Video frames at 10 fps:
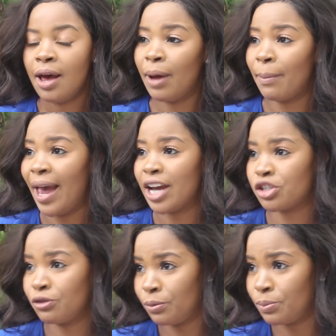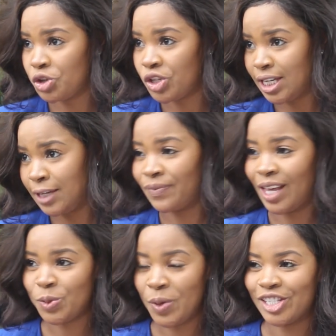My passion for beauty,
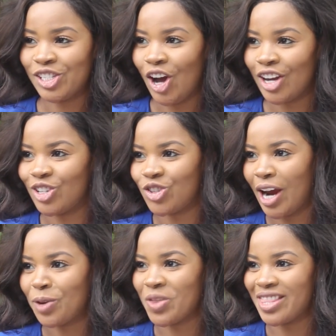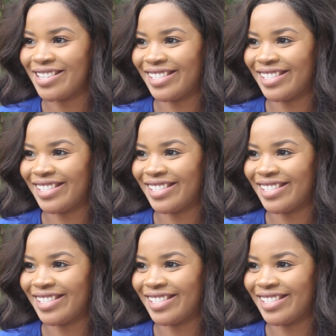that's where it started, right? With the